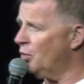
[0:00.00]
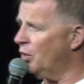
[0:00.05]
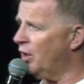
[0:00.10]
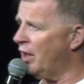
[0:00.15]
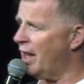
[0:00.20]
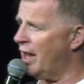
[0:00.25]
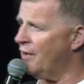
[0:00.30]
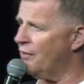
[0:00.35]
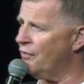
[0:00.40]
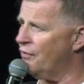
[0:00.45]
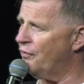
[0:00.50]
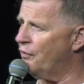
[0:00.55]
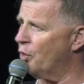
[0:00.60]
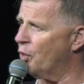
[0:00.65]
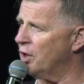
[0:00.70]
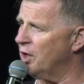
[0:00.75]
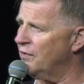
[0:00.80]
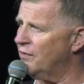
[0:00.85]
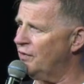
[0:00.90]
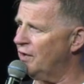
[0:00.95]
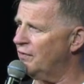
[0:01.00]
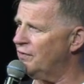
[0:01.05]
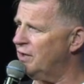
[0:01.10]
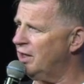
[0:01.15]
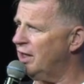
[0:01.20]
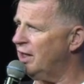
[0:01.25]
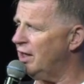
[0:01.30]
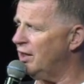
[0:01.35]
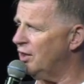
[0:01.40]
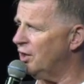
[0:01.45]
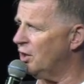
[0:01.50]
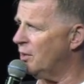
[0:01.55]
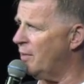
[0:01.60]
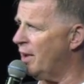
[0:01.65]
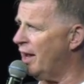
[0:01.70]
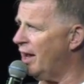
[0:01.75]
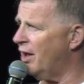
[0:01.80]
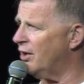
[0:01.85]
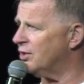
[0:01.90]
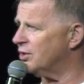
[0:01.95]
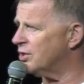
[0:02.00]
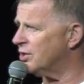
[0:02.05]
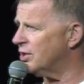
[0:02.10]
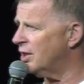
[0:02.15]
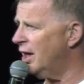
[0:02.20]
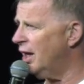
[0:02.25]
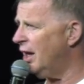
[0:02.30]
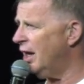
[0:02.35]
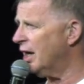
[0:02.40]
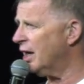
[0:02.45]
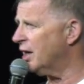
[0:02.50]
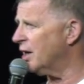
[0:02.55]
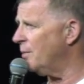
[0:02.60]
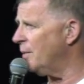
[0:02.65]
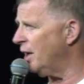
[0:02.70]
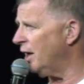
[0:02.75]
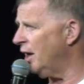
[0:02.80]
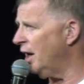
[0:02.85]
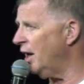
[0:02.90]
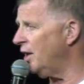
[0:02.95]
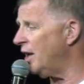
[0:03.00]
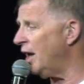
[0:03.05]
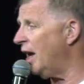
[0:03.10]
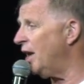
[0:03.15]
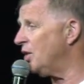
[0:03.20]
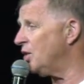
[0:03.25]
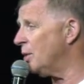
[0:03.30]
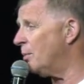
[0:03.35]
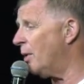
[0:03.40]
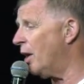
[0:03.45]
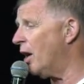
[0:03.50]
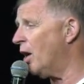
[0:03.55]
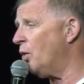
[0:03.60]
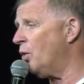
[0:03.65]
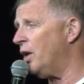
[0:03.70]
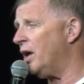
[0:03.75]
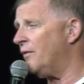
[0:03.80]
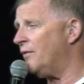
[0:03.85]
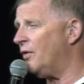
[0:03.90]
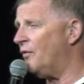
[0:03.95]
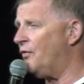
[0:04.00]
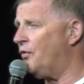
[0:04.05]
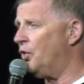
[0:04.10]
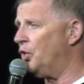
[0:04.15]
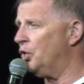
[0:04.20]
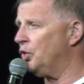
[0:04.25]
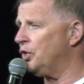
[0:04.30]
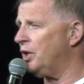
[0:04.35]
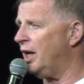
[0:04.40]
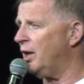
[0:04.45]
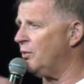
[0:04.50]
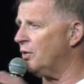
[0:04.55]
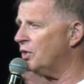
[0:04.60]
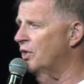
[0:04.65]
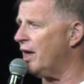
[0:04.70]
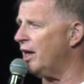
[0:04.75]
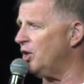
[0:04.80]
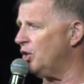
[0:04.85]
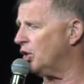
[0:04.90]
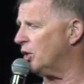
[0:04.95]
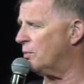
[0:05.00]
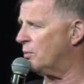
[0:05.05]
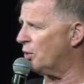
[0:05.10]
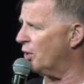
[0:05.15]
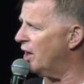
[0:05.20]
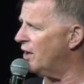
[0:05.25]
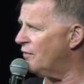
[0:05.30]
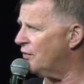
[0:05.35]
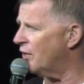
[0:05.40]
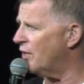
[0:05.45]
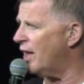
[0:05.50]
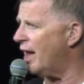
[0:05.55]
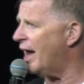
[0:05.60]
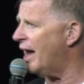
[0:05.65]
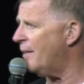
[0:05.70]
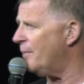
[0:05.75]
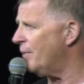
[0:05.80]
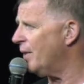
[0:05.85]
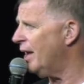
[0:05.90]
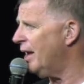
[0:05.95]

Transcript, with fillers: We'll have 40, 50 thereabouts coming in, and tomorrow we have a full day with that. You can pray for that.